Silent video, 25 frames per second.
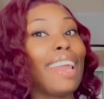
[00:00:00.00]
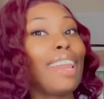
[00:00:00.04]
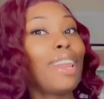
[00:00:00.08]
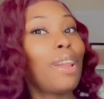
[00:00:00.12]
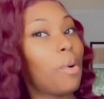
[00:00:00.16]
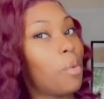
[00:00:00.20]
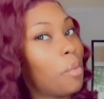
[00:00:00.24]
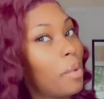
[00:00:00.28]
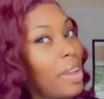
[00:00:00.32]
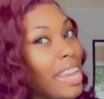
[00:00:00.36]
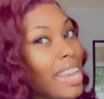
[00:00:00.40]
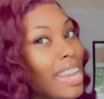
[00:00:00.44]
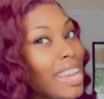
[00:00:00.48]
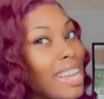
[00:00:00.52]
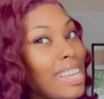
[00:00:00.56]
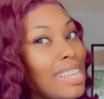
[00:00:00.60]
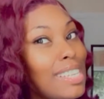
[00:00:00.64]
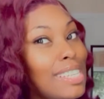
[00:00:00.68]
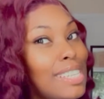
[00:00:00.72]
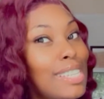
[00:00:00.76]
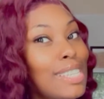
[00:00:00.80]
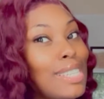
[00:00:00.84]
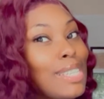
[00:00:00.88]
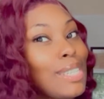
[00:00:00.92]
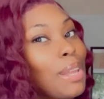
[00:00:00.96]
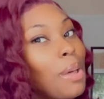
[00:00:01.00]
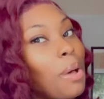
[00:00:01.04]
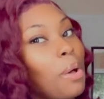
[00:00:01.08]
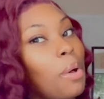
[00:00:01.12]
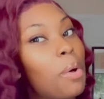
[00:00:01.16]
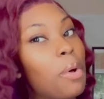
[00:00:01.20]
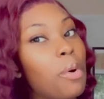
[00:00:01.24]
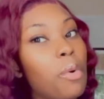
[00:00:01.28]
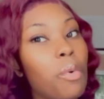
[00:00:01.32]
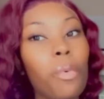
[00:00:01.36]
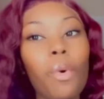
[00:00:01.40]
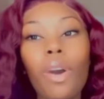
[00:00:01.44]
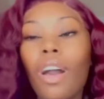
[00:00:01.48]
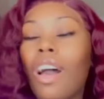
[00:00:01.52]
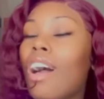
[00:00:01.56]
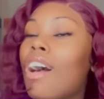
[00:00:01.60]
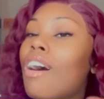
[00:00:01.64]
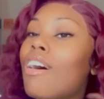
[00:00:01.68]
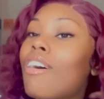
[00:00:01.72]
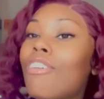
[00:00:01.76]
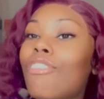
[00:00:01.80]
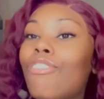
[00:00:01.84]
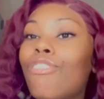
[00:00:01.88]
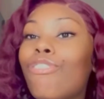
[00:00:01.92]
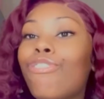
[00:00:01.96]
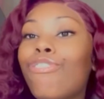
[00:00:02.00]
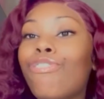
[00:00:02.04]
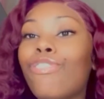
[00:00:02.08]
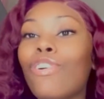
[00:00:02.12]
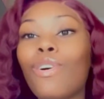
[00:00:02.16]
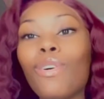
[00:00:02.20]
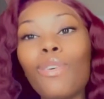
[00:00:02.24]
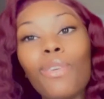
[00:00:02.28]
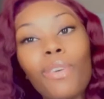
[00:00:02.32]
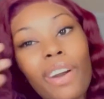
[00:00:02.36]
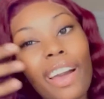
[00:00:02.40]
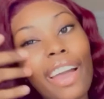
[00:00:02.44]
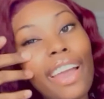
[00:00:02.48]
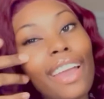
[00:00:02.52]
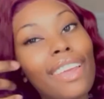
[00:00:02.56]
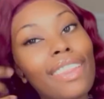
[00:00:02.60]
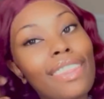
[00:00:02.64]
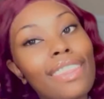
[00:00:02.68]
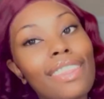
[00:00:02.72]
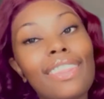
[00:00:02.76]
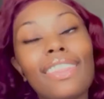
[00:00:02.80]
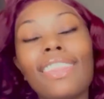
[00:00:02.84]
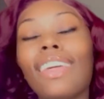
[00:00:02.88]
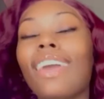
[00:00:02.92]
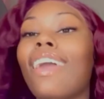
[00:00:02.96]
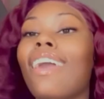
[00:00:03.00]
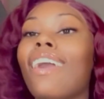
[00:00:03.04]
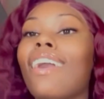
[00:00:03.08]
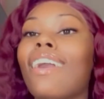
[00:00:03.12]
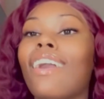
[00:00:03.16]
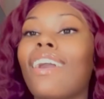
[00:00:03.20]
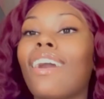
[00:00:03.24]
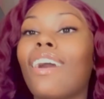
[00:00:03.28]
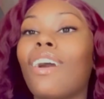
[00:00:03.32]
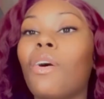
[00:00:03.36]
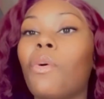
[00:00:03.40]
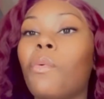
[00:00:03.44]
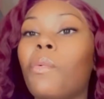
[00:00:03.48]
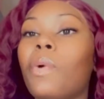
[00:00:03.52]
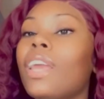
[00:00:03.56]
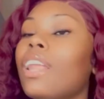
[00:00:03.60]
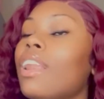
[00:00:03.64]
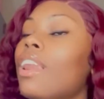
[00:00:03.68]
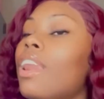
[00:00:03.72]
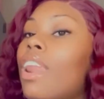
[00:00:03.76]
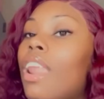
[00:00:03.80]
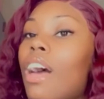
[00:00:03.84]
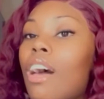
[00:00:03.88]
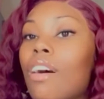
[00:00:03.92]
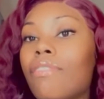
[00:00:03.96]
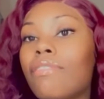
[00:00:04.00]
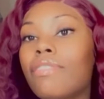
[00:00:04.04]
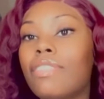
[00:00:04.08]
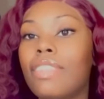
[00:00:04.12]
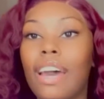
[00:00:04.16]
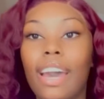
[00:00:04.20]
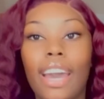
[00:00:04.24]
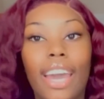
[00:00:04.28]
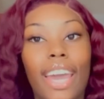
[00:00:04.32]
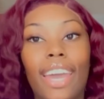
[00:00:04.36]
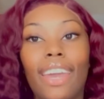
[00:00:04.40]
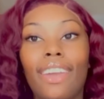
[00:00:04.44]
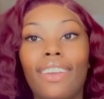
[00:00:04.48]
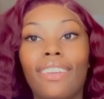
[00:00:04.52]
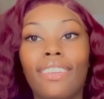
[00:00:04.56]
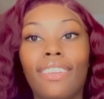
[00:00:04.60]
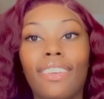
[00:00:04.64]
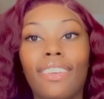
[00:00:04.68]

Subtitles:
And the wig is so full and thick. We love that.